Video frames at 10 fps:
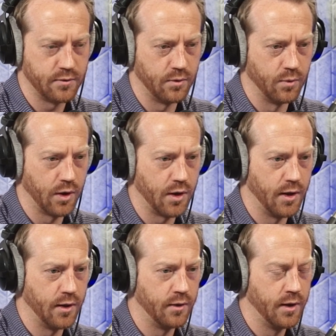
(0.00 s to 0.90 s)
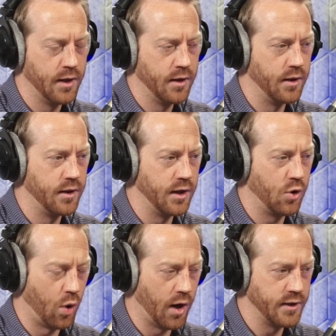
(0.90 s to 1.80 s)
We'll work on the
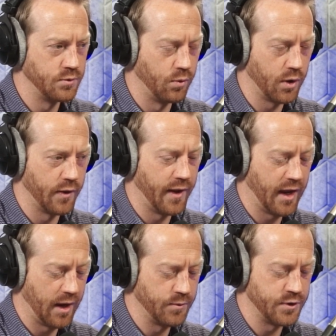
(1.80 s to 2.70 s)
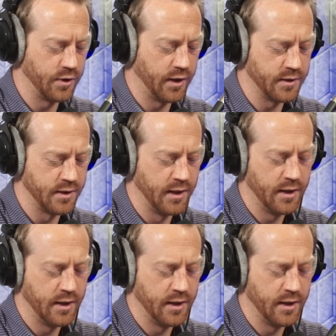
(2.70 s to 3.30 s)
quads, and we'll work on the hamstrings,